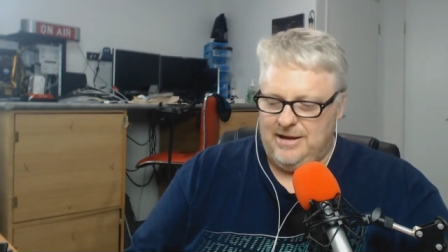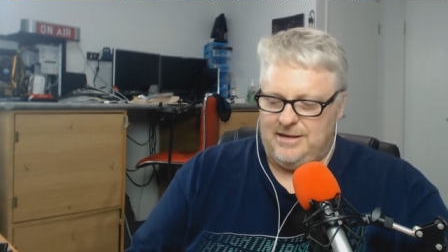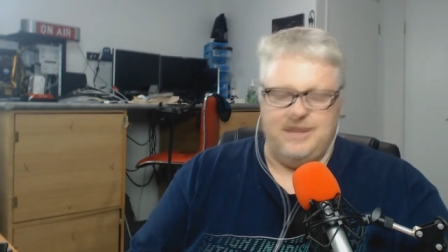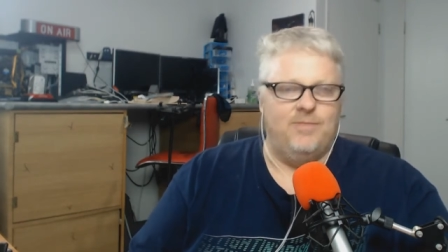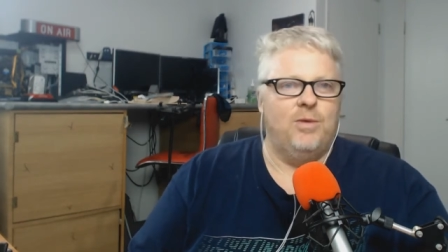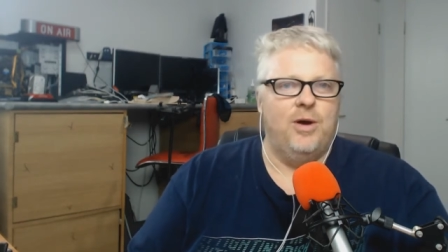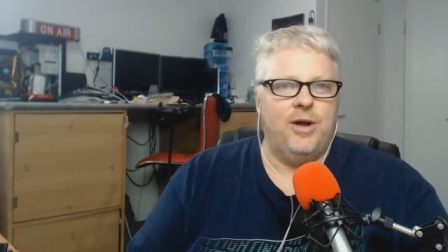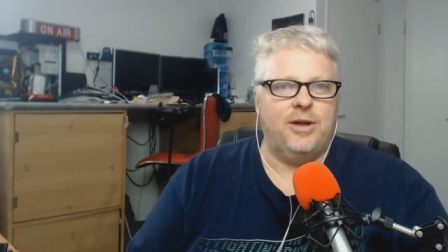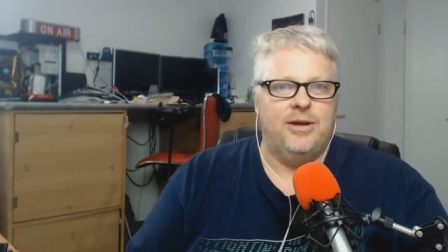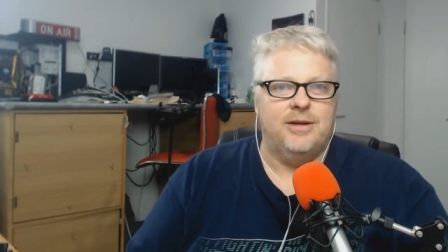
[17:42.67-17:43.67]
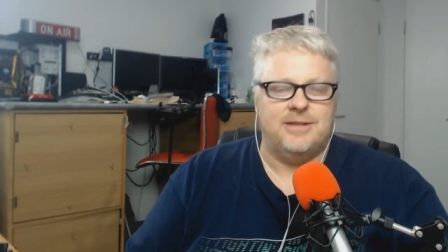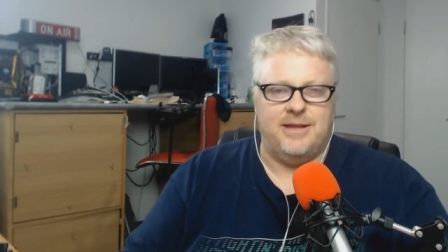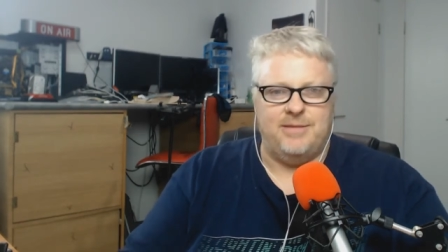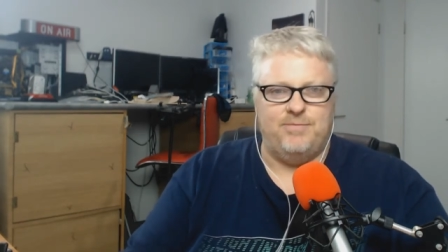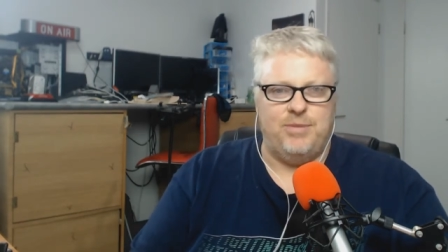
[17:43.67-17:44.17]
It didn't work, so
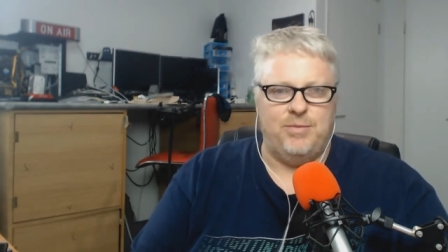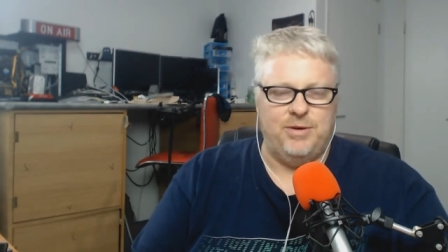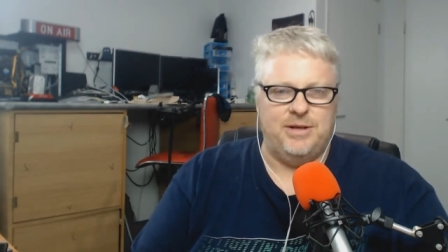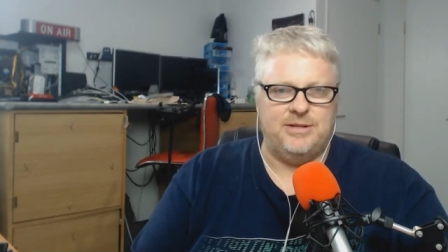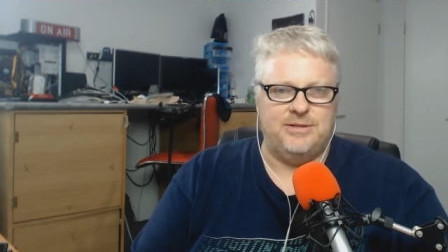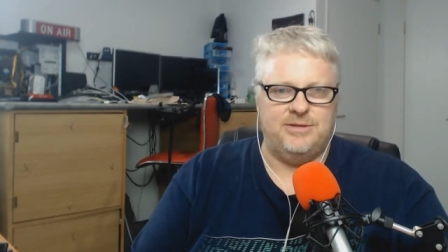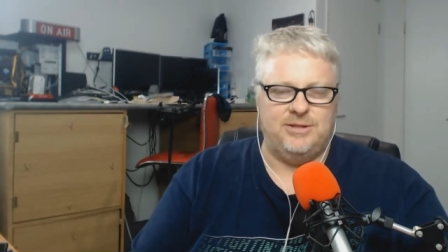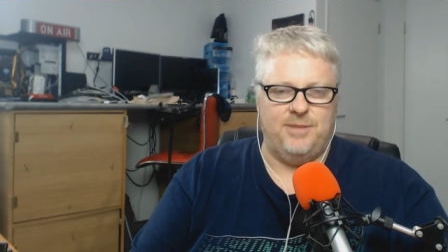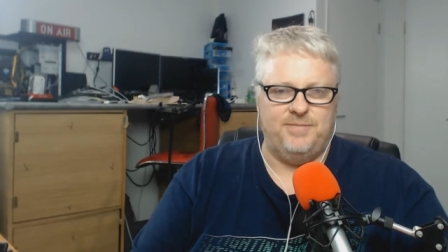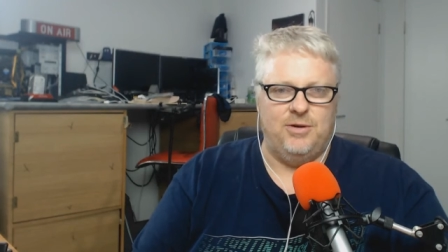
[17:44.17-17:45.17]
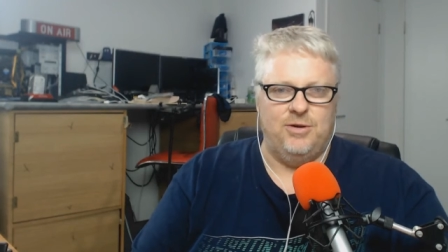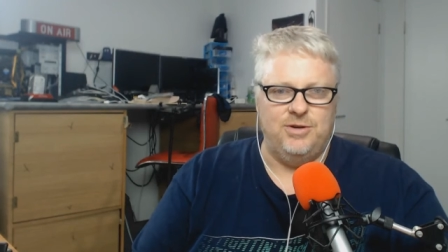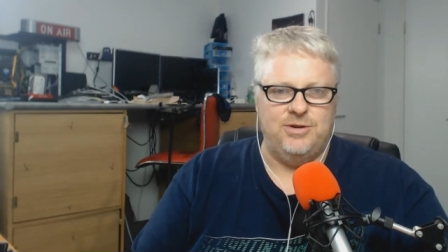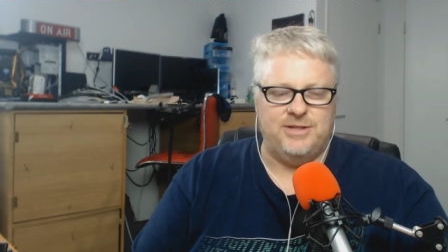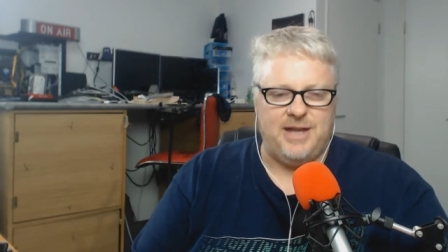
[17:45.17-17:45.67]
they put a stop to all
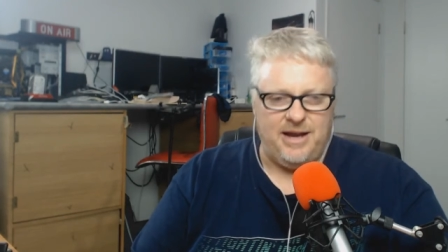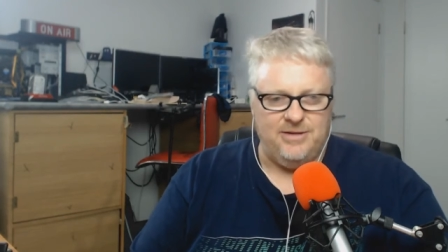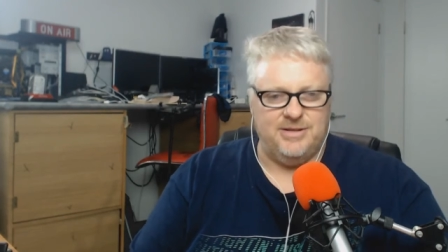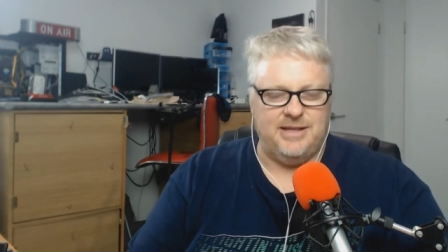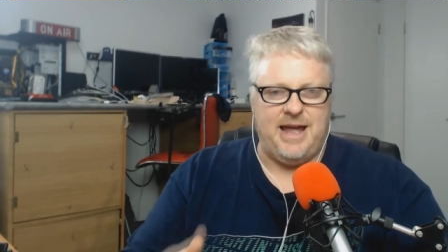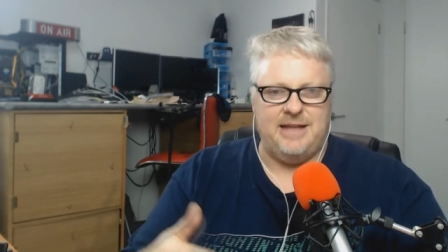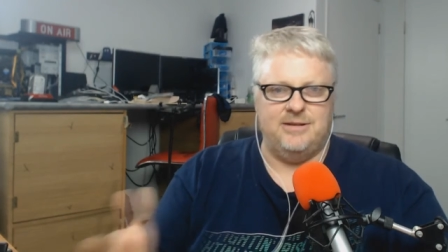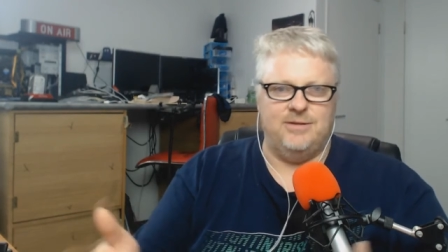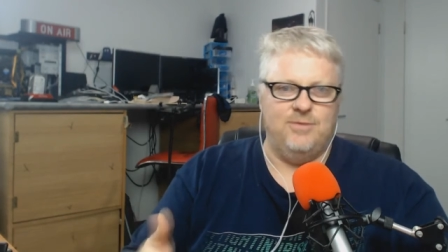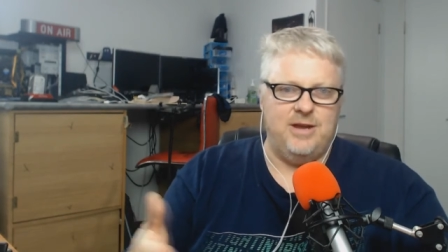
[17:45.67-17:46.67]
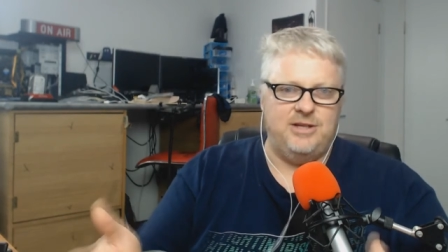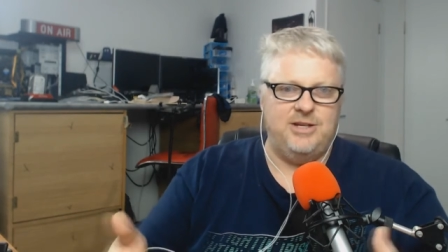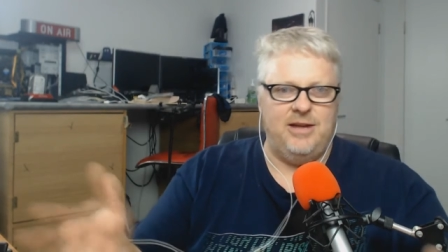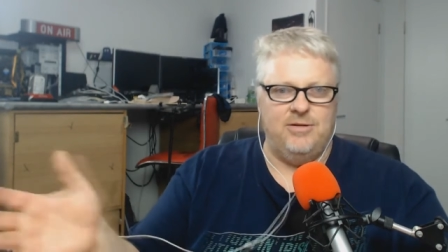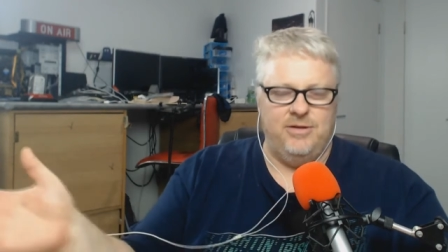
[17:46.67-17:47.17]
new sales, and they had to
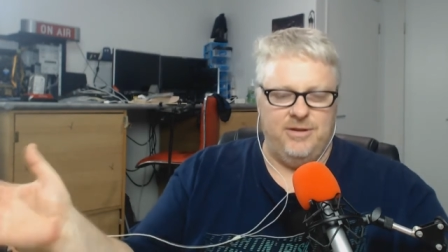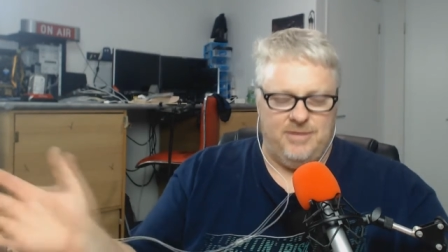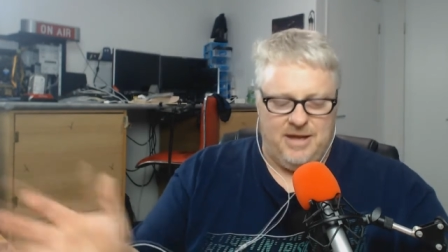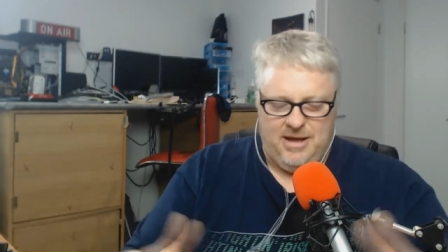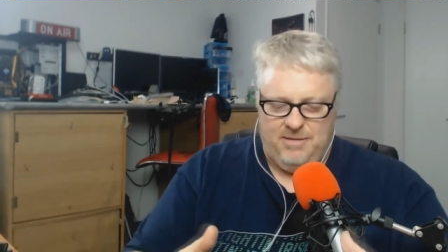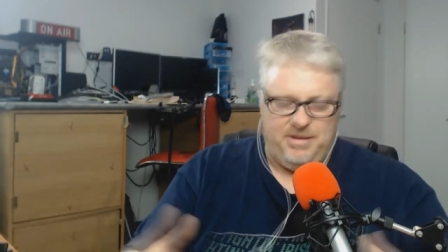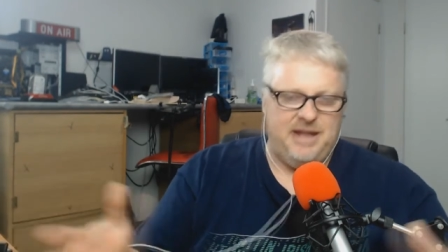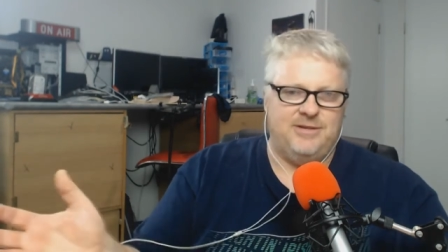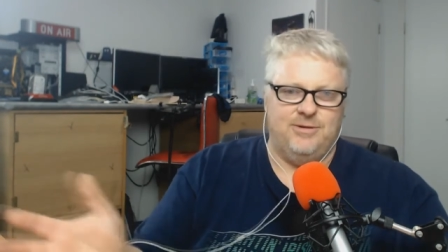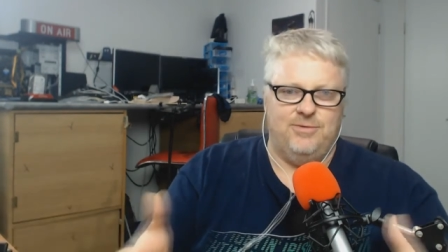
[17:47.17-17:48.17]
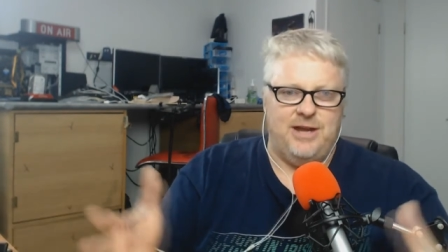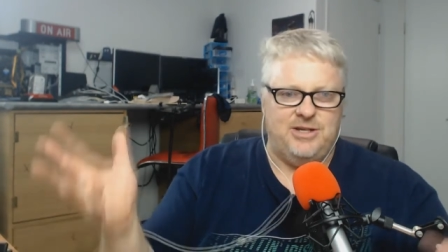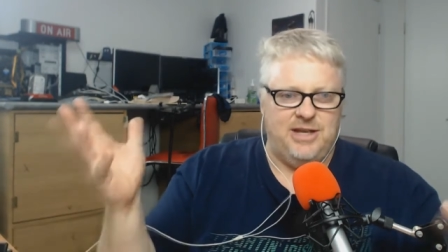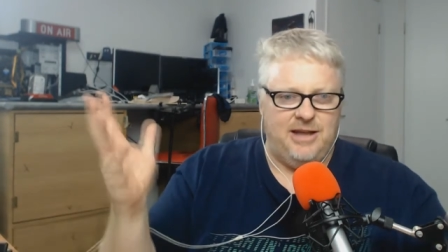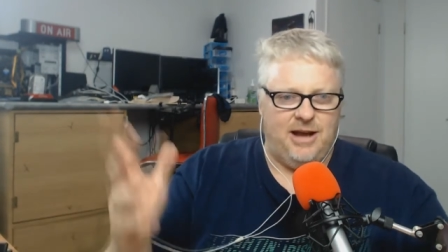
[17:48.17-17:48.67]
rejig all the pits or
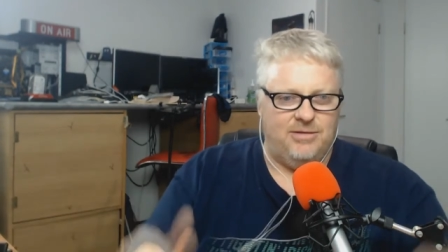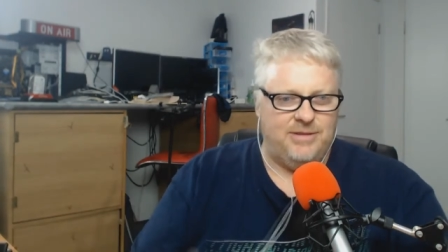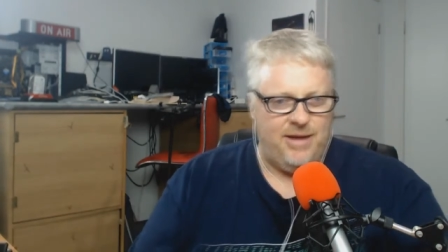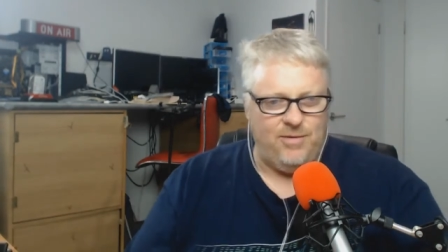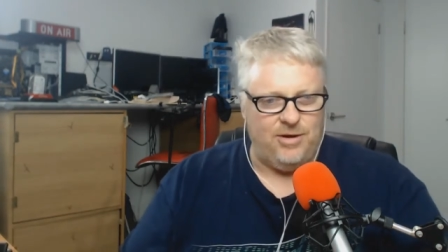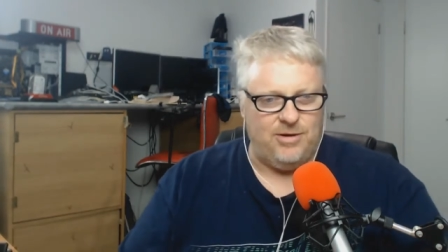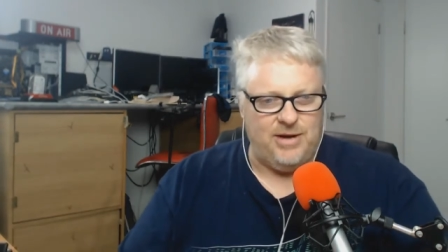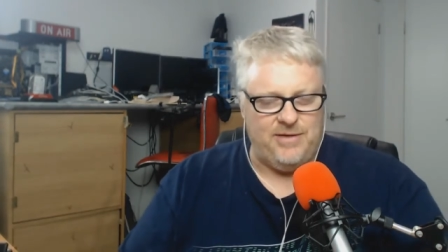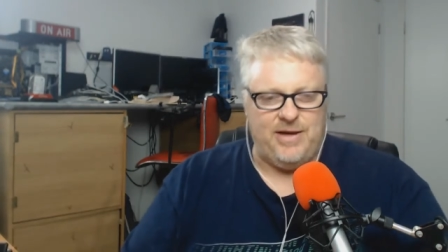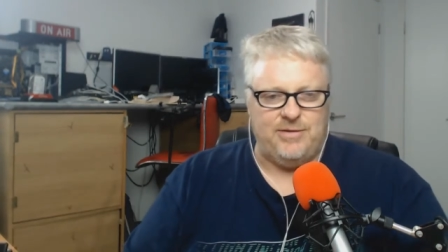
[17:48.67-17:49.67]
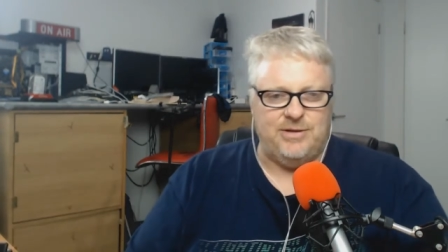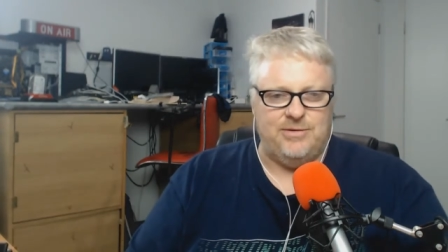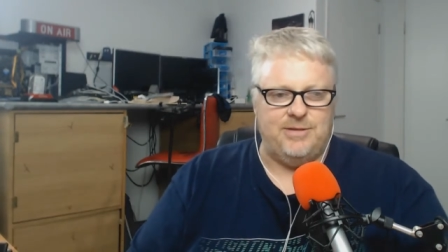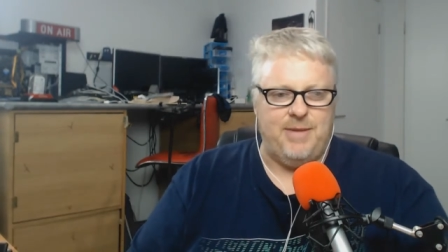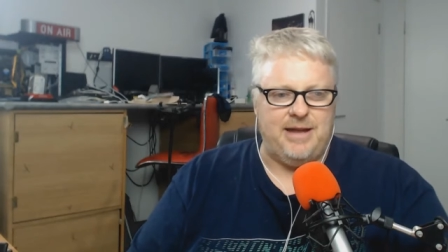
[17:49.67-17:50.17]
rejig the whole network or whatever they were
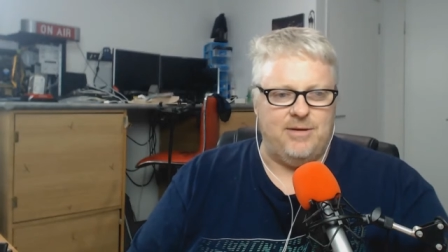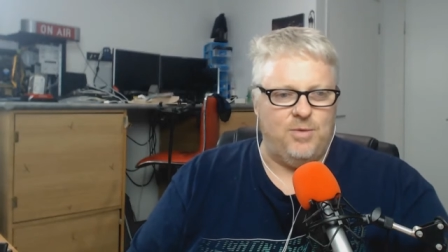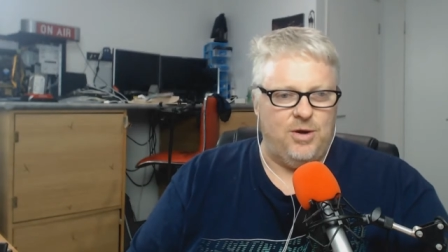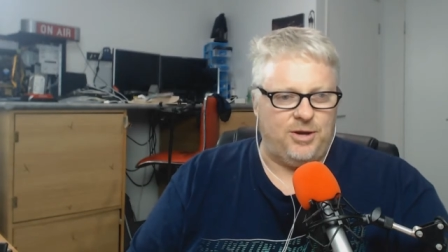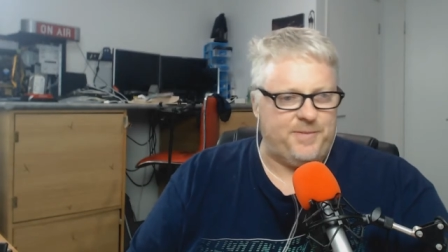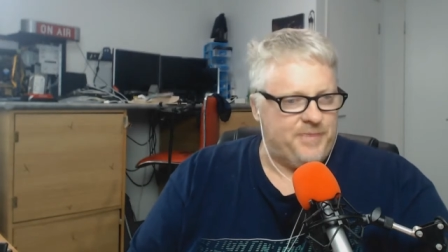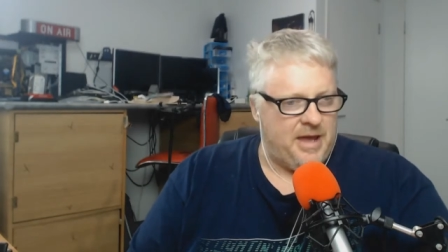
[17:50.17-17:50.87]
doing to make it work.